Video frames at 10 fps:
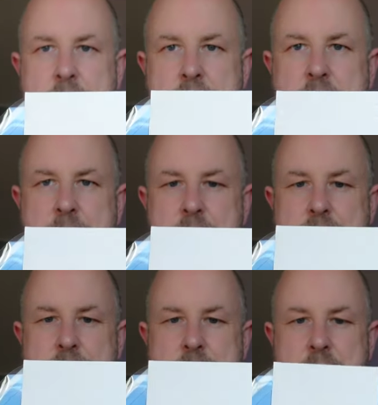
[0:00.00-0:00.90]
That's it,
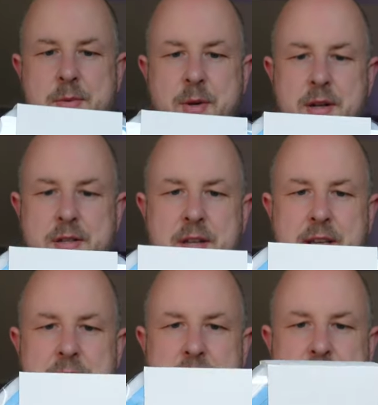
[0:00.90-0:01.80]
this is what it looks
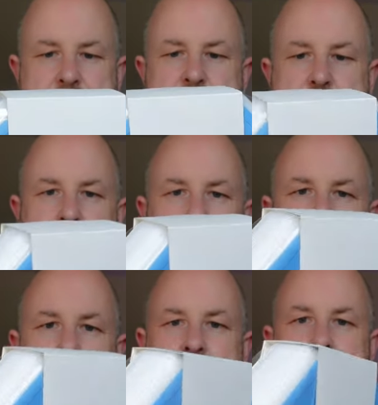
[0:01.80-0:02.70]
like. So
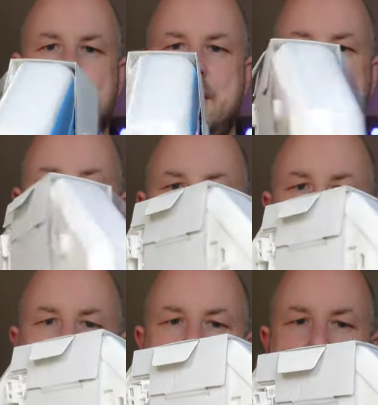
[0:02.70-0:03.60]

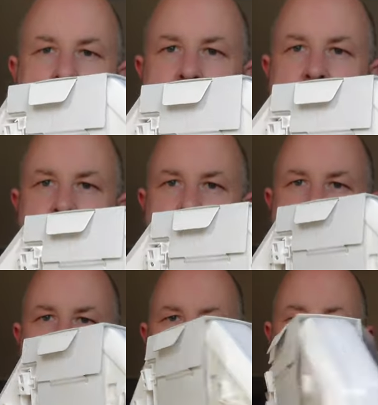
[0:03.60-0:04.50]
we'll then
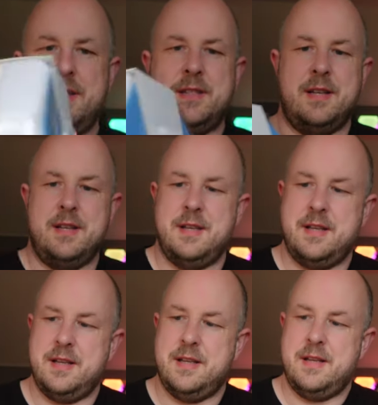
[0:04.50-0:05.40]
unwrap it.
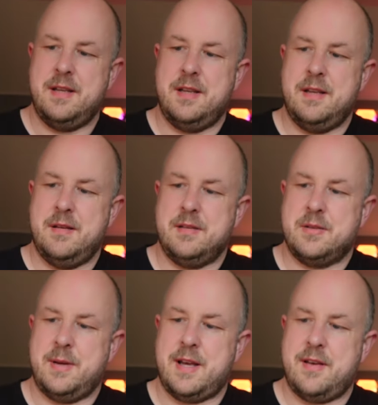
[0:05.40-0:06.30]

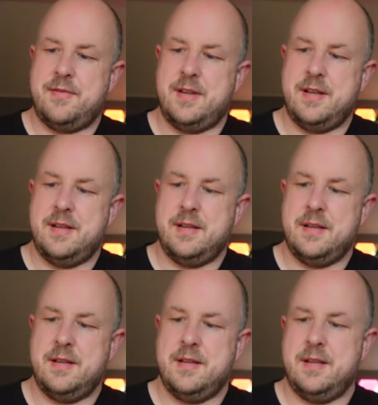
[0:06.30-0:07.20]
So we have
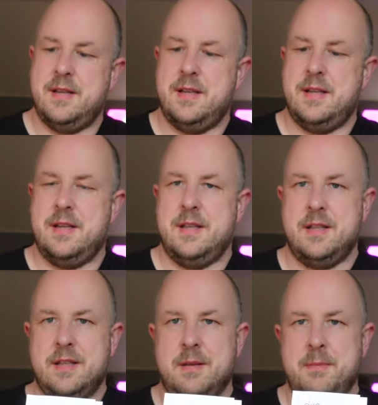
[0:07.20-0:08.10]

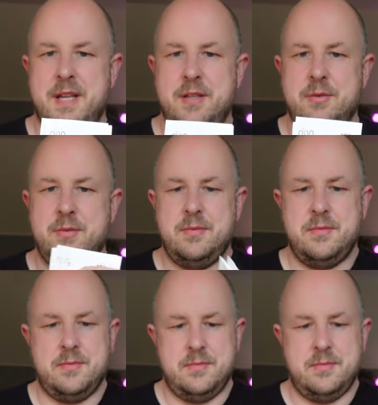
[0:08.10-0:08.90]
the manual